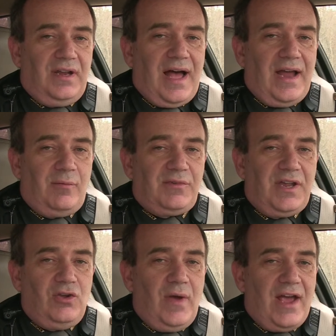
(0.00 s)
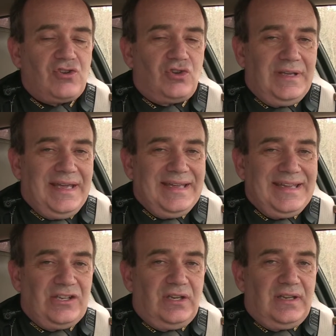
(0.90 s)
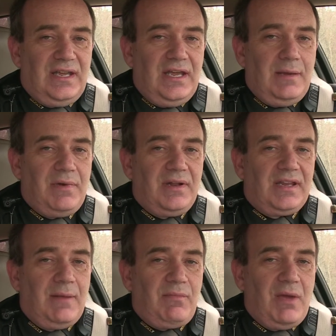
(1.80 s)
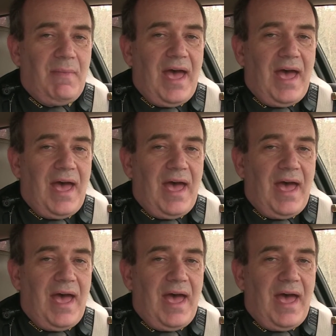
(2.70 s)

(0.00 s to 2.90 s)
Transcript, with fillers: in items that you actually get to keep and keep them